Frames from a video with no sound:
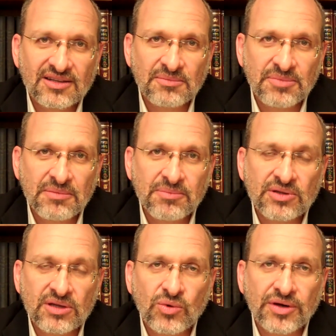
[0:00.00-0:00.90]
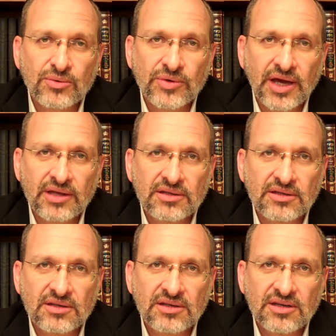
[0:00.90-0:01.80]
the people that were created,
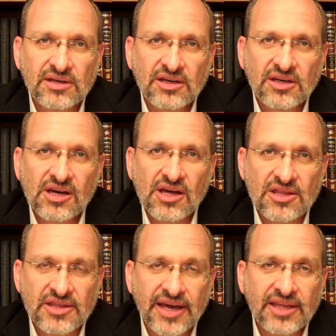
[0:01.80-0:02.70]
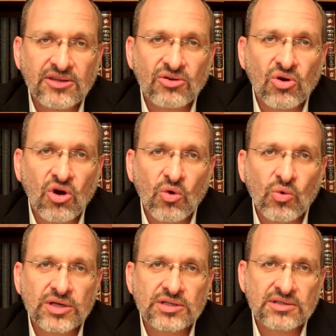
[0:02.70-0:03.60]
then you'll
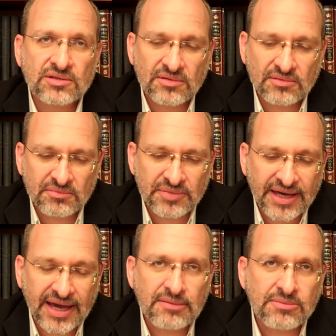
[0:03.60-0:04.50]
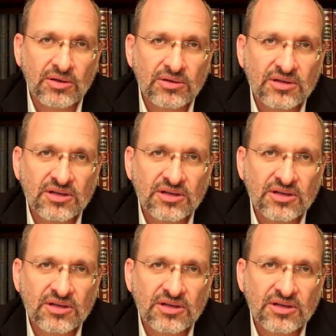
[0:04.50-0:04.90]
always be able